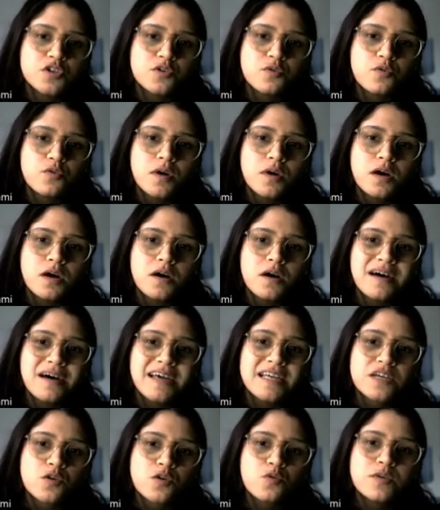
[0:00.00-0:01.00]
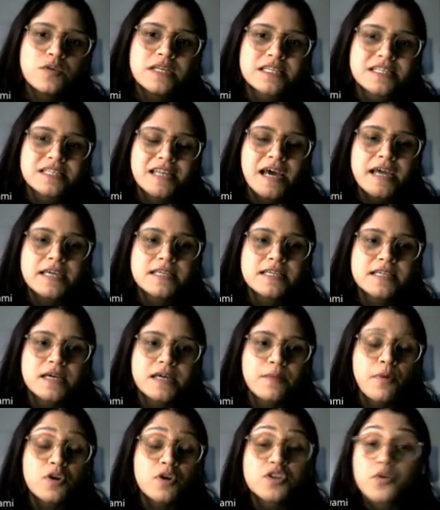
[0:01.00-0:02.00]
to include a slide
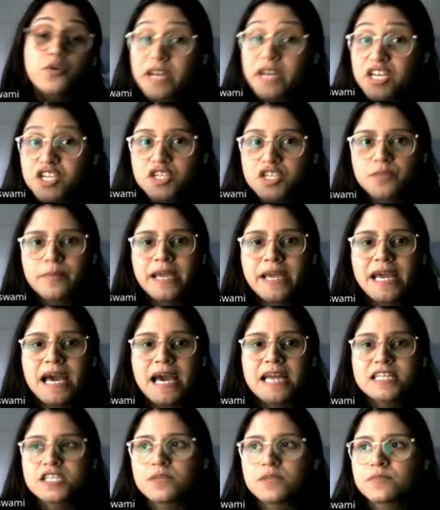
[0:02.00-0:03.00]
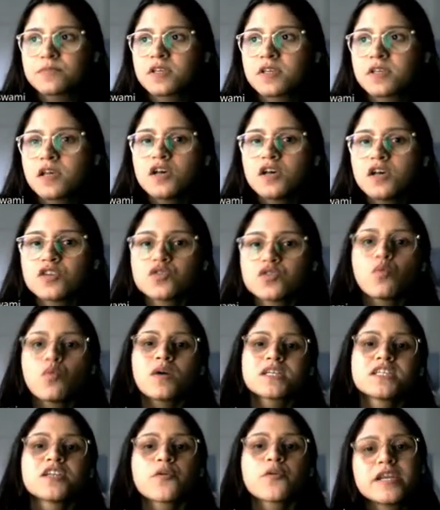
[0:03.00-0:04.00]
about the radiation mechanisms. So
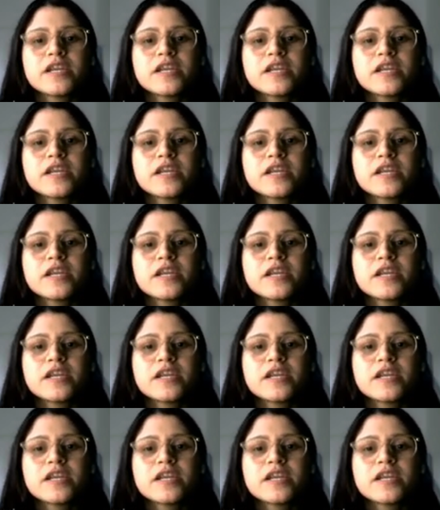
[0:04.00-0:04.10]
what are the